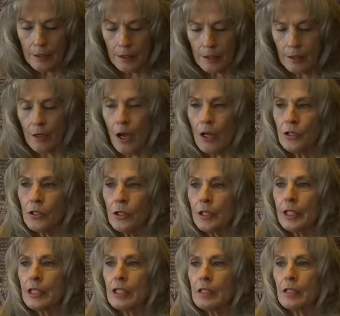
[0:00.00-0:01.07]
lost our
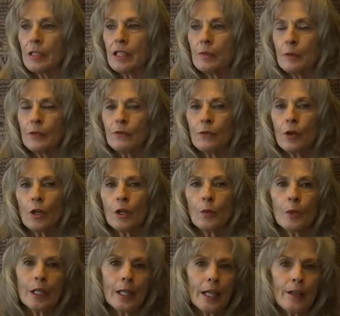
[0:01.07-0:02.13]
innocence before
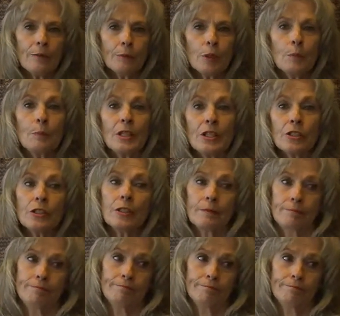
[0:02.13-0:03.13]
we gave permission.